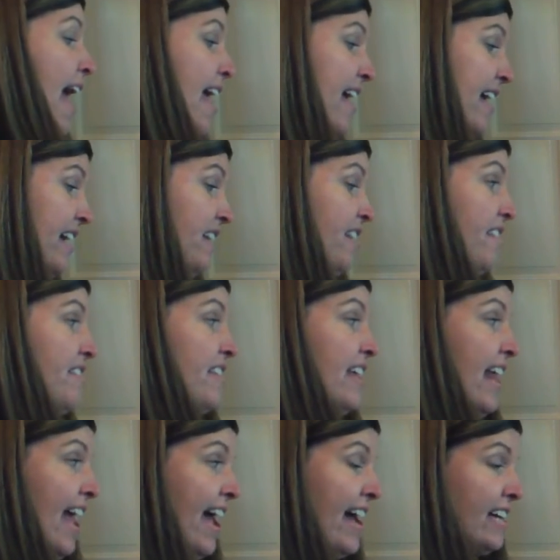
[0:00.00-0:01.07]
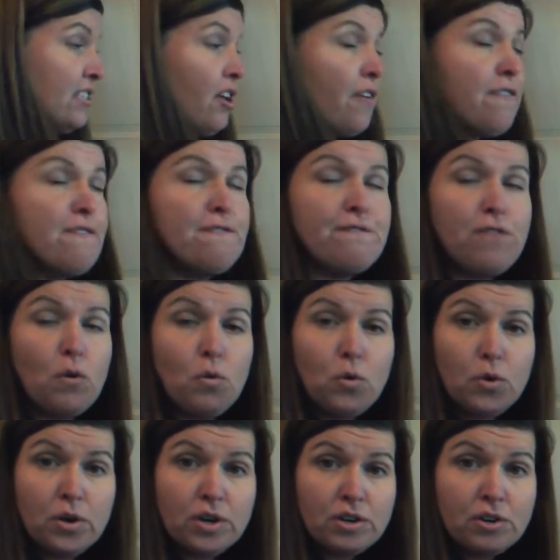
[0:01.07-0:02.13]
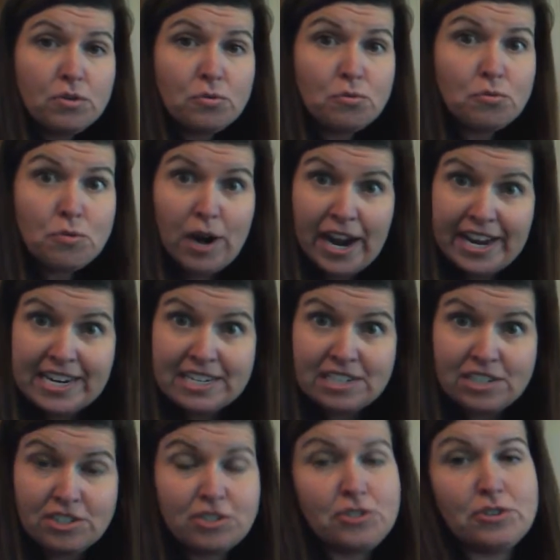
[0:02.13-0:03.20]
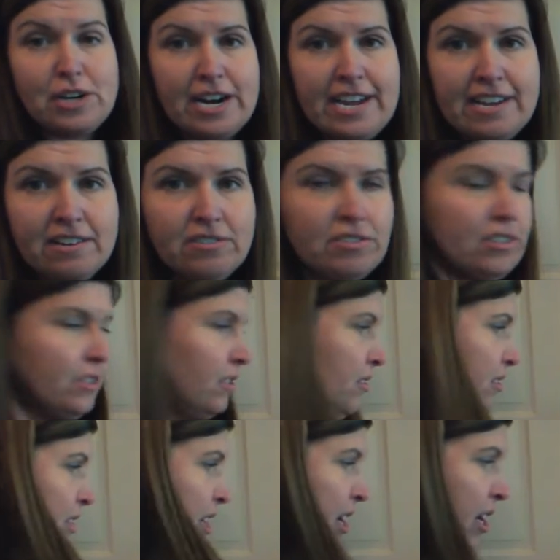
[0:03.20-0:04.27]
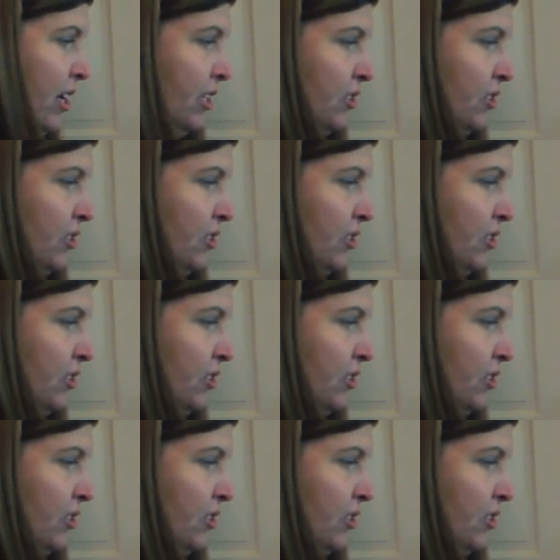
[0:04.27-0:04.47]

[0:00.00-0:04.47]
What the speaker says: And it has 4 right triangles.